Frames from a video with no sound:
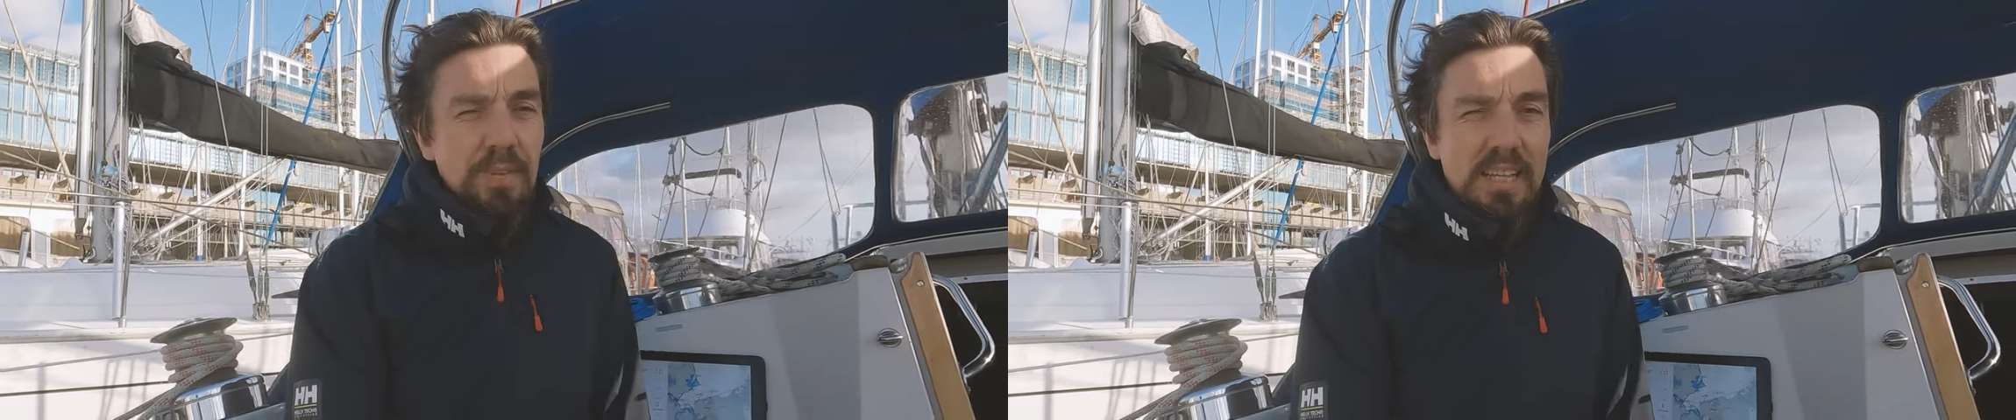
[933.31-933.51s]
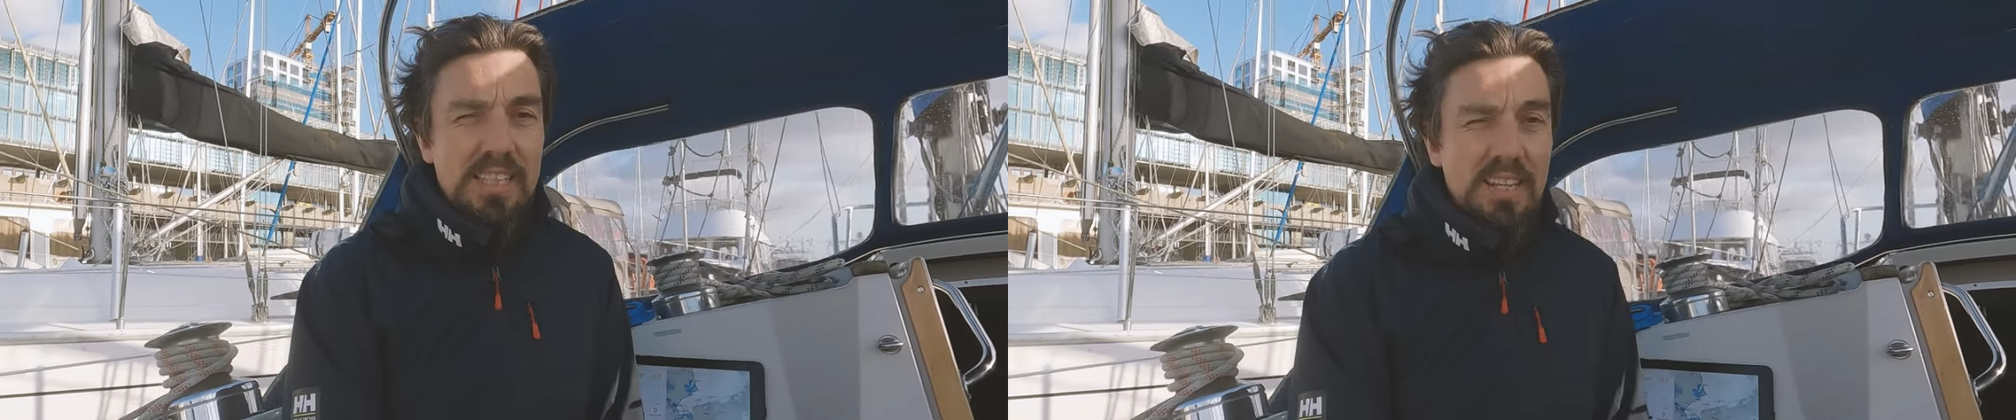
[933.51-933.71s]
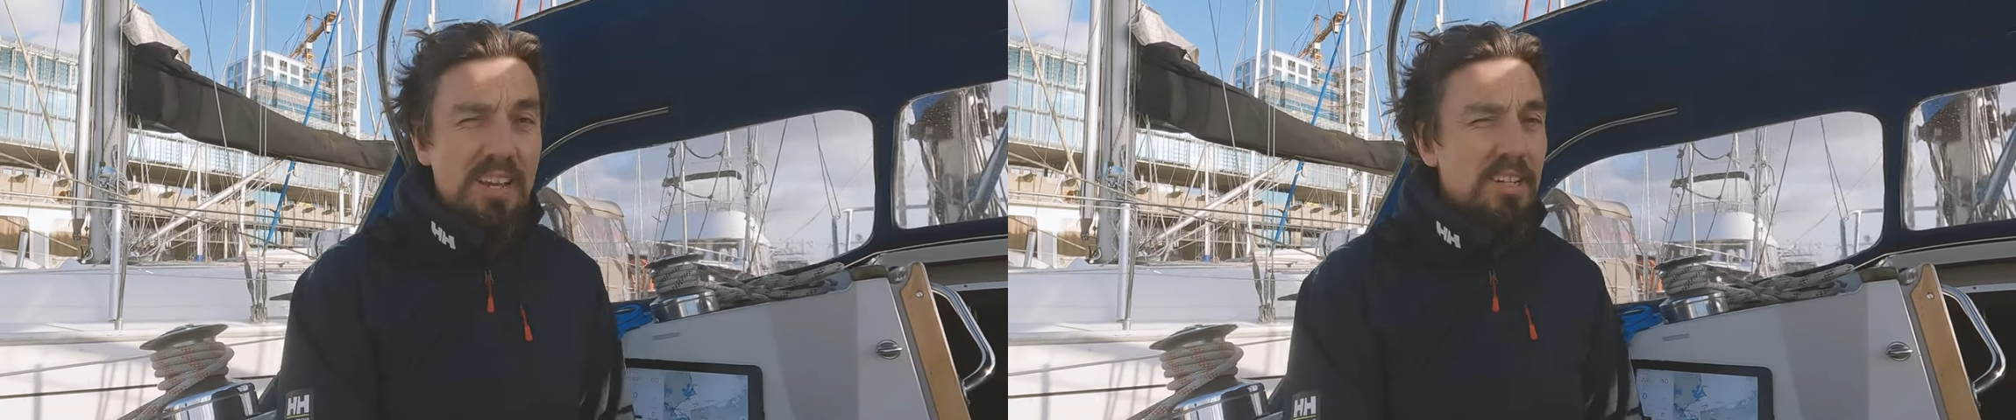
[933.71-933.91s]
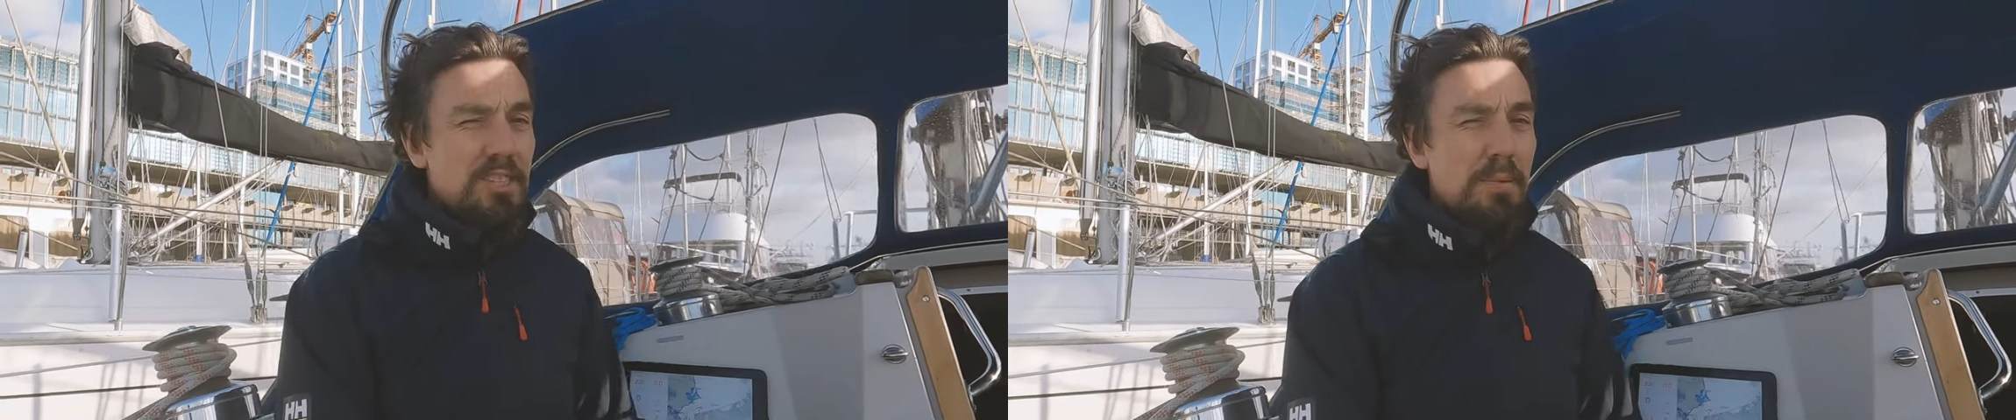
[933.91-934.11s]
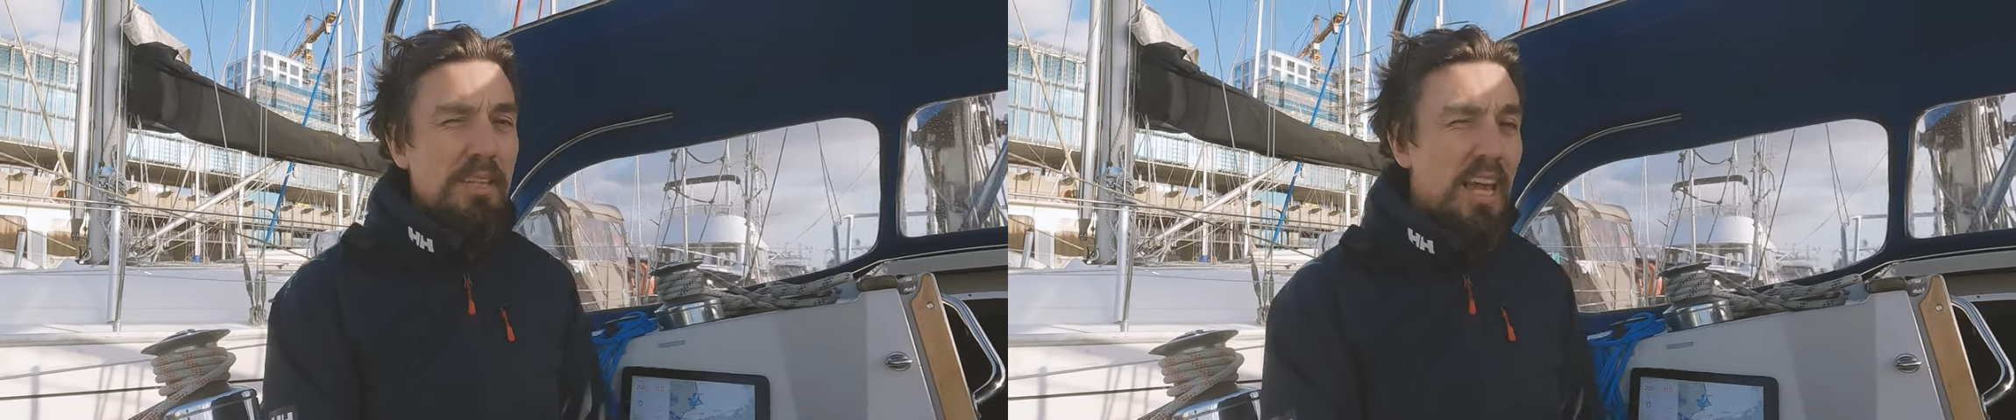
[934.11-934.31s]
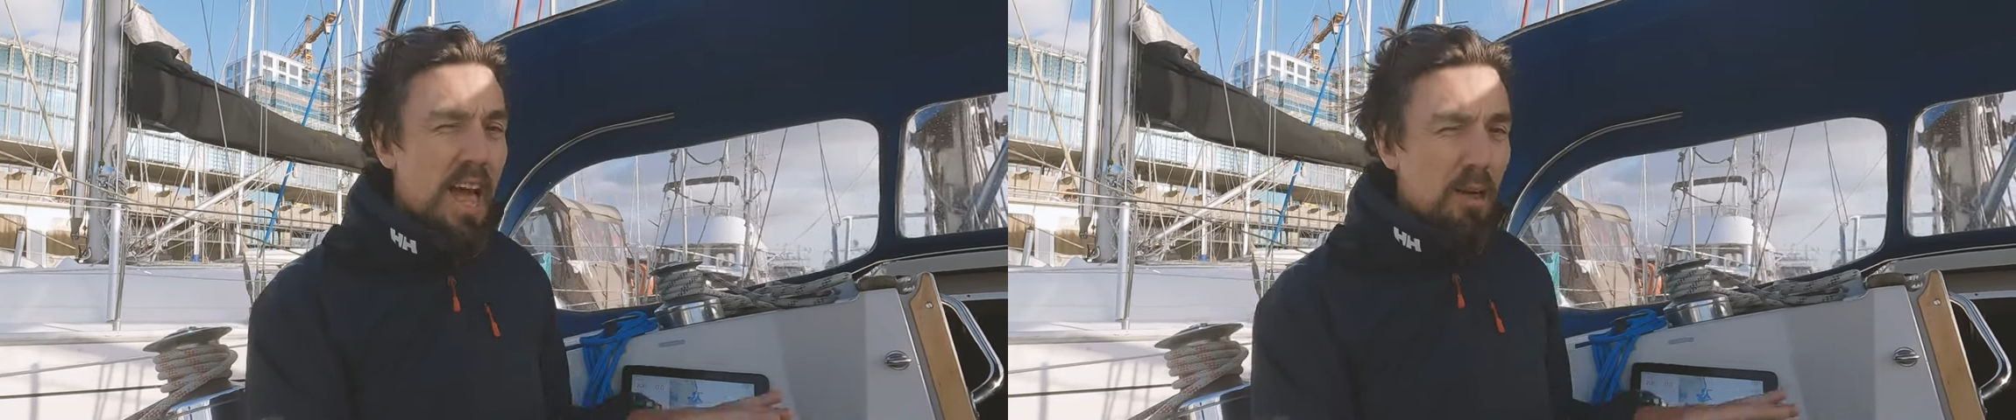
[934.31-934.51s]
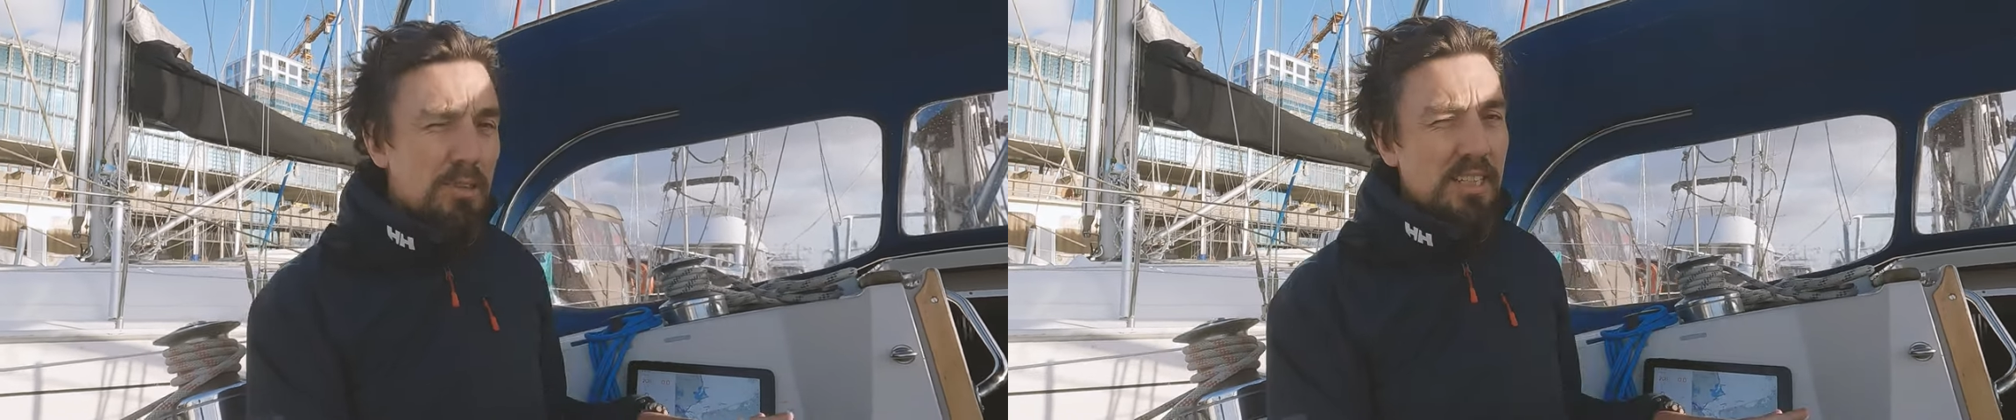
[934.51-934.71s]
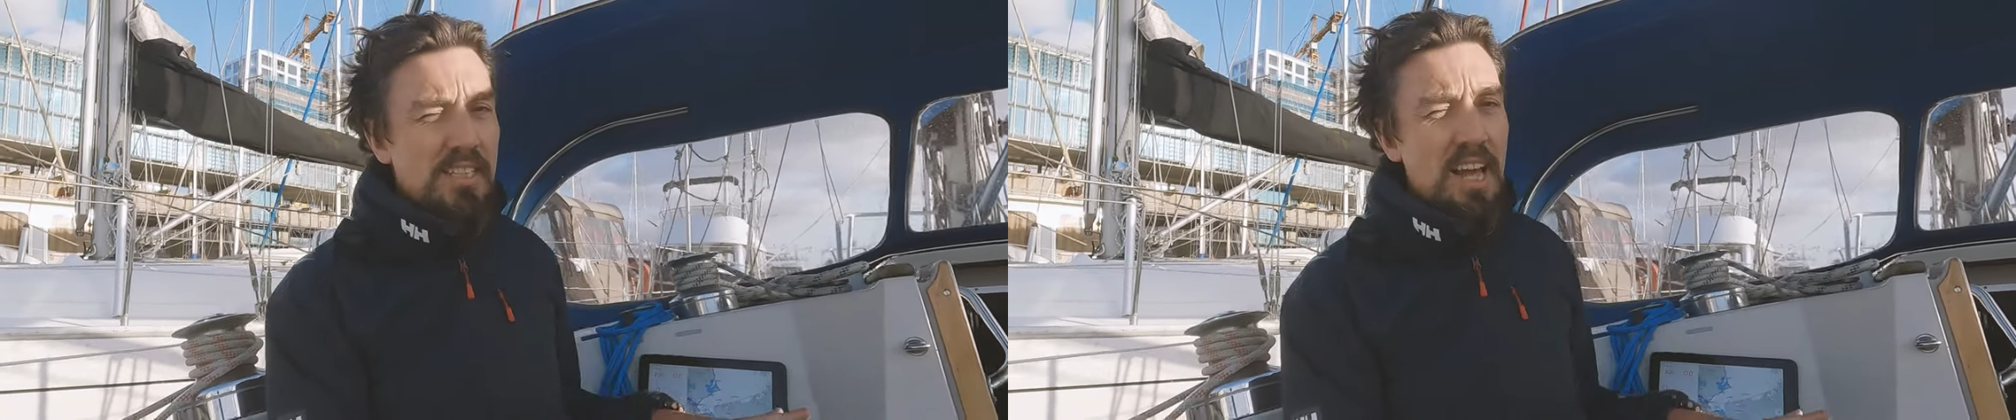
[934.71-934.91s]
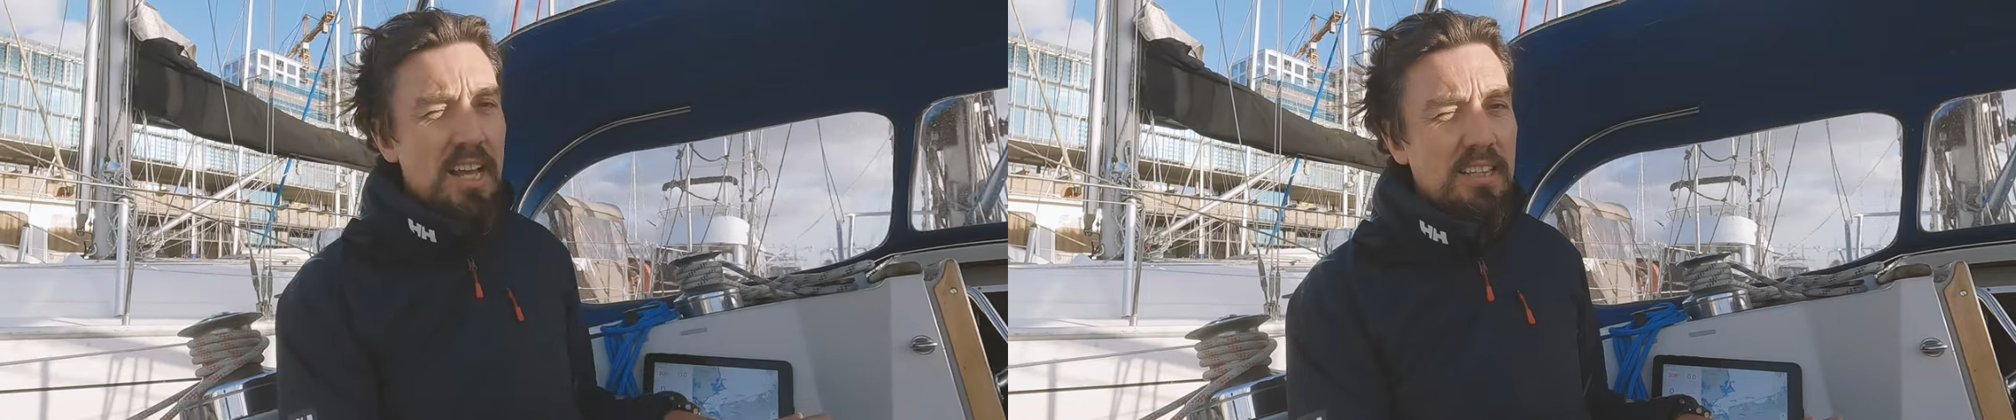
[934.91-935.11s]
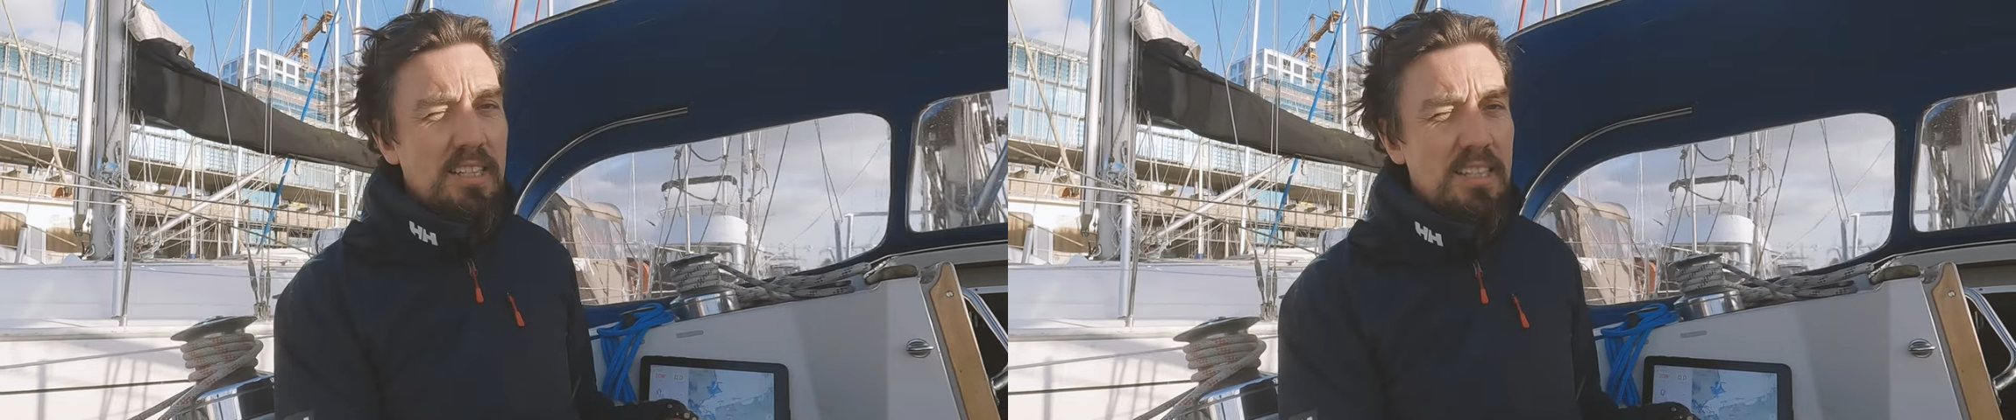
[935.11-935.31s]
is that there's something else
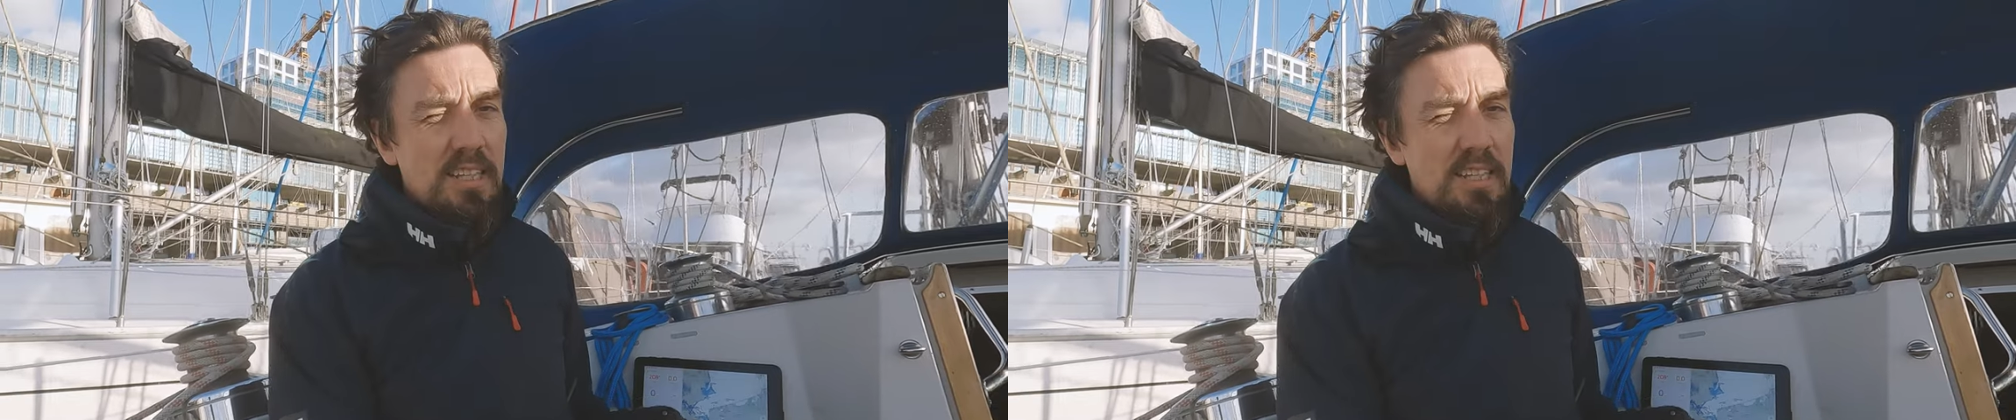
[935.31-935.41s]
inside this